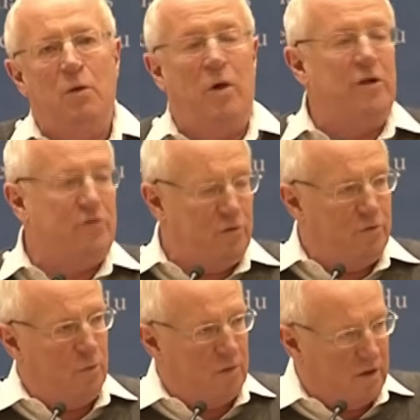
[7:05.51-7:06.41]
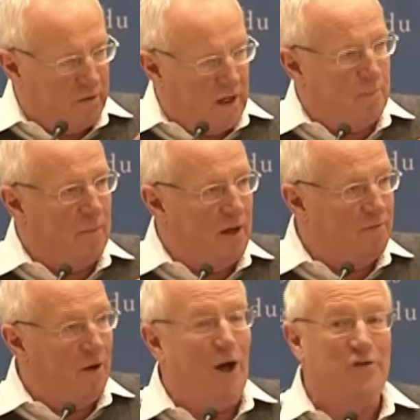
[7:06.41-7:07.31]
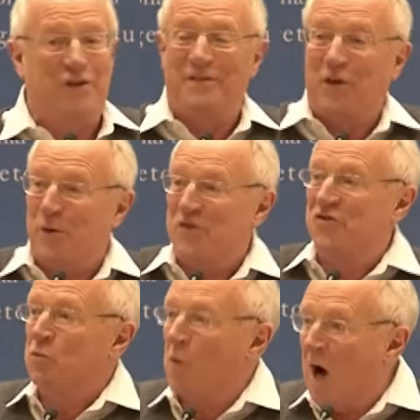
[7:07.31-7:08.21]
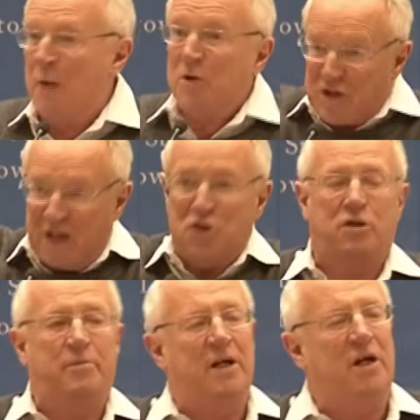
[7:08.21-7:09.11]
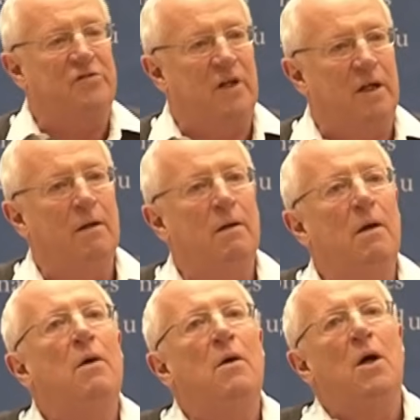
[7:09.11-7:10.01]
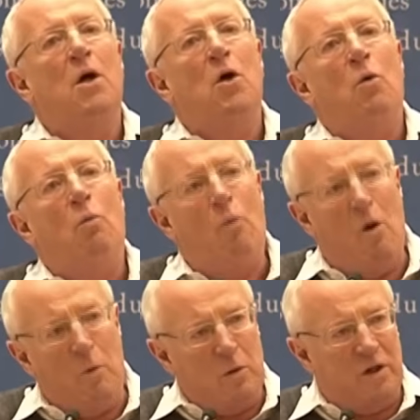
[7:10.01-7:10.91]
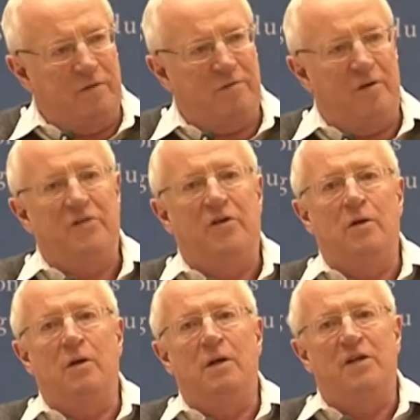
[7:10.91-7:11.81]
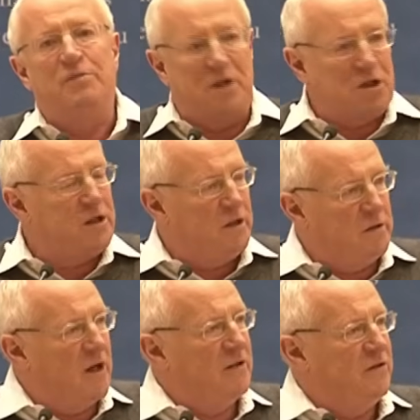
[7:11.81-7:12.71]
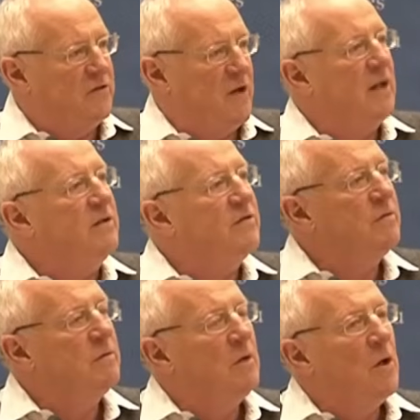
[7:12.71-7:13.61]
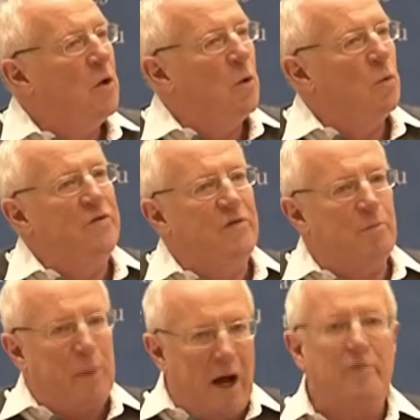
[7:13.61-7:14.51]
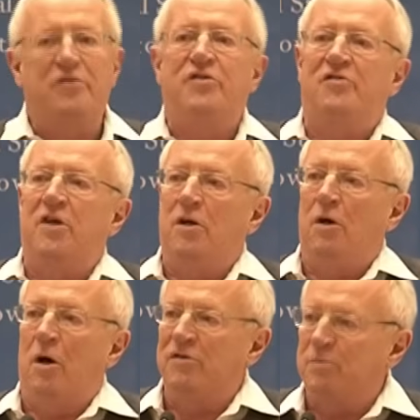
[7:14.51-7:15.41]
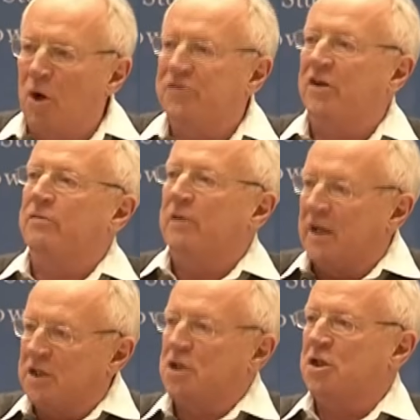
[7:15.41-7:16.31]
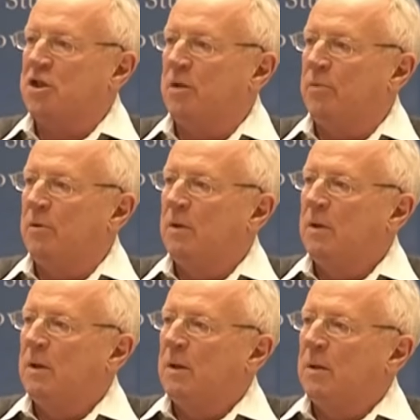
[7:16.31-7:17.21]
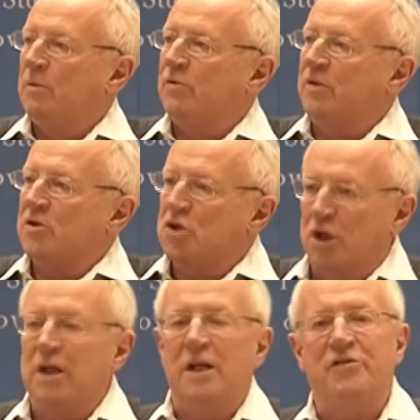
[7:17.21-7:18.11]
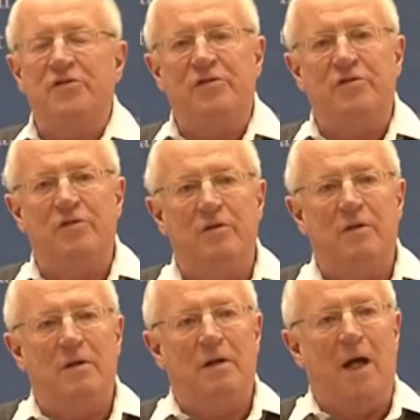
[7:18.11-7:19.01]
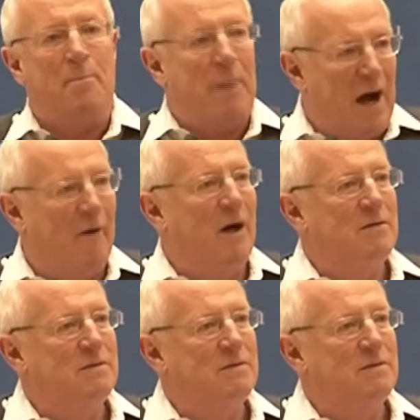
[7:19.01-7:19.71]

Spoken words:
one or two of whom condemned me for asking the question why, which they should have been asking. What we were confronting, especially in the United States, was the parasitic, osmotic relationship between journalists and power,